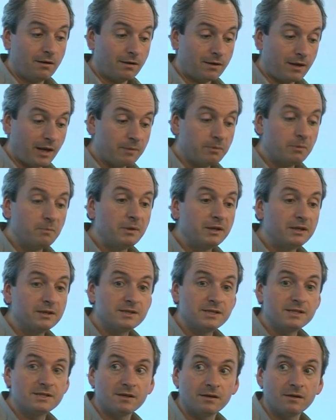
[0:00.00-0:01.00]

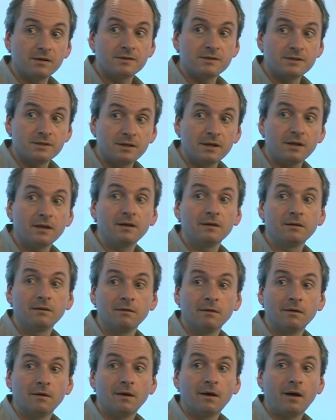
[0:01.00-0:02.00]
capabilities are today.
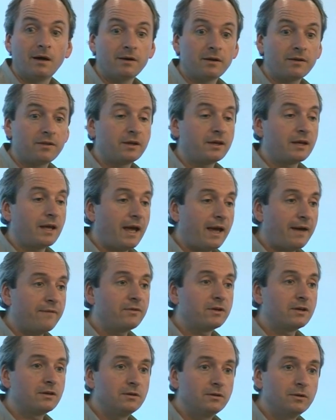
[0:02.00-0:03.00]
And I think
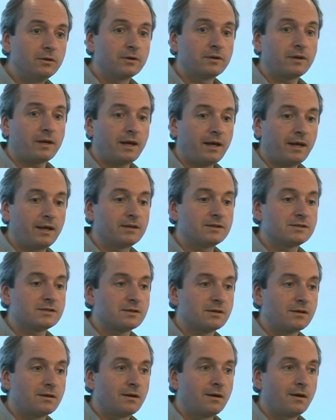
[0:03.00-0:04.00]
having a look at
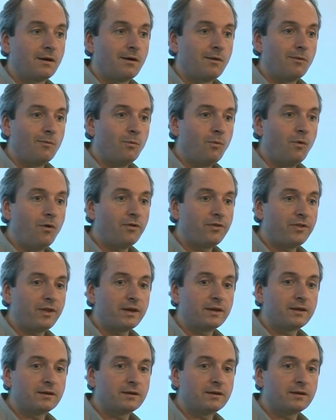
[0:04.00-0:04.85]
what they